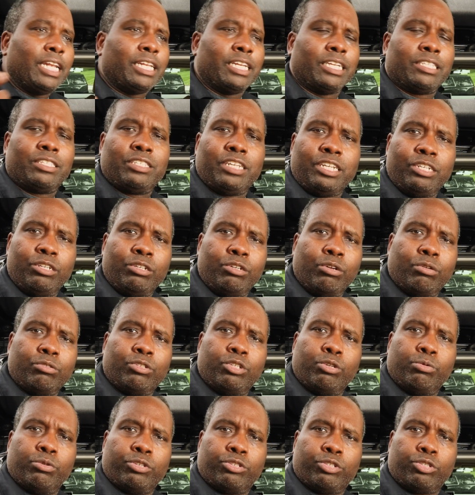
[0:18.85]
let's say you go
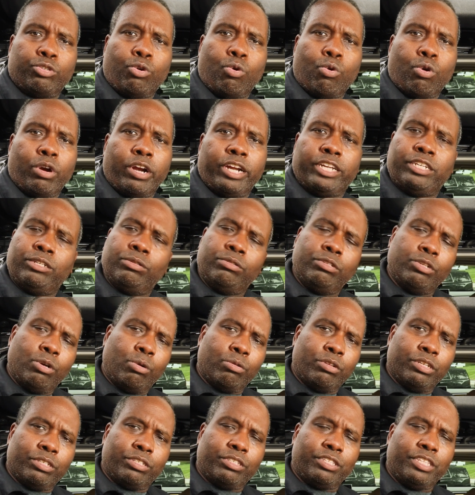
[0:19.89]
to a store and you
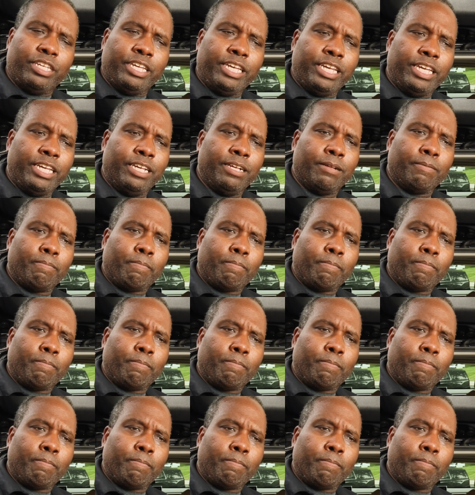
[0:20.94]
notice the